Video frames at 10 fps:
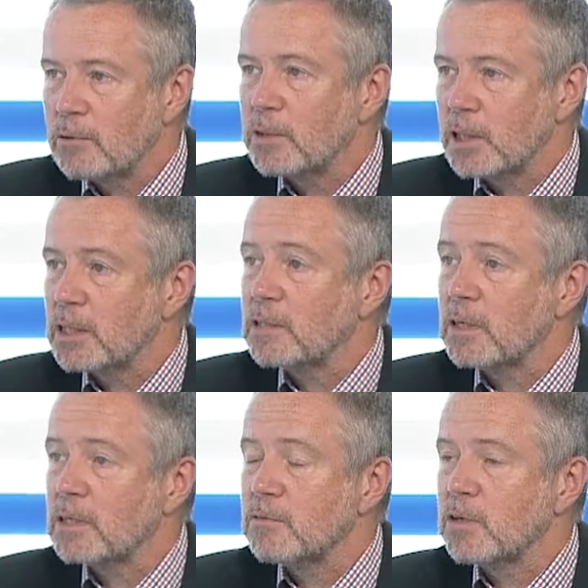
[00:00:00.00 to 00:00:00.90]
think
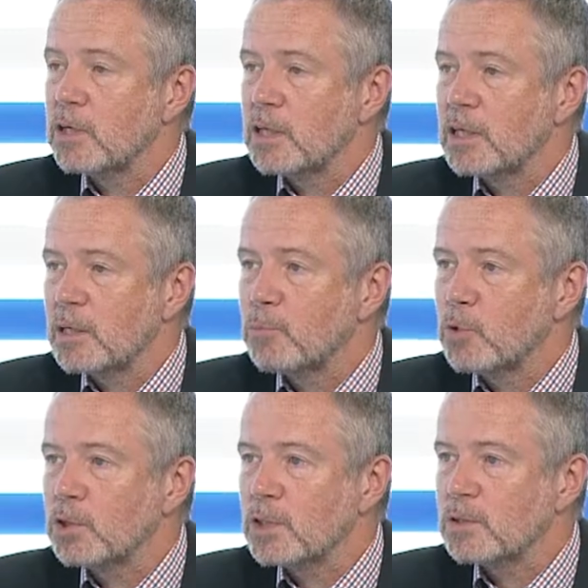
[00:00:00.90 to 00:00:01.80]
is very
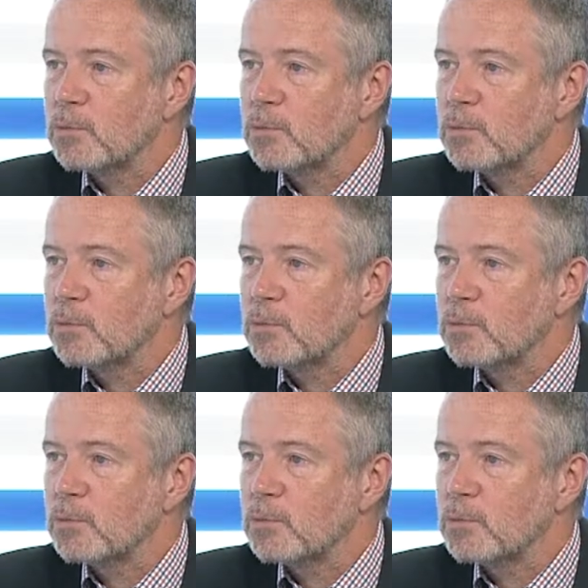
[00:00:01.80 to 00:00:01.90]
important.